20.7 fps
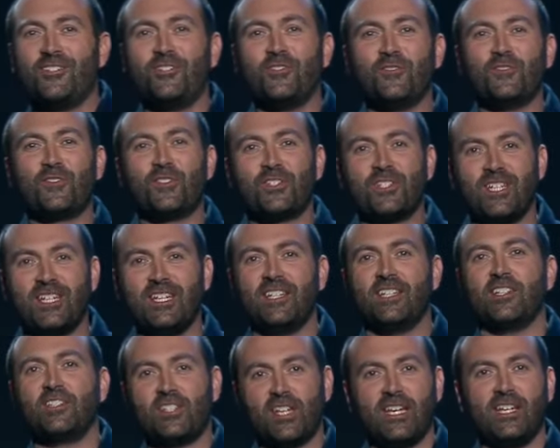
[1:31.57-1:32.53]
You've
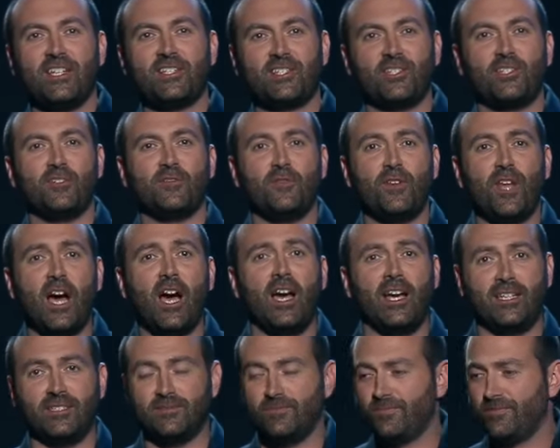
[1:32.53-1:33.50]
seen a taster of
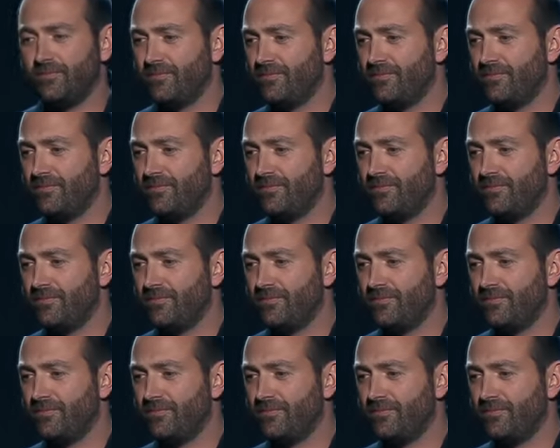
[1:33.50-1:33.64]
Nine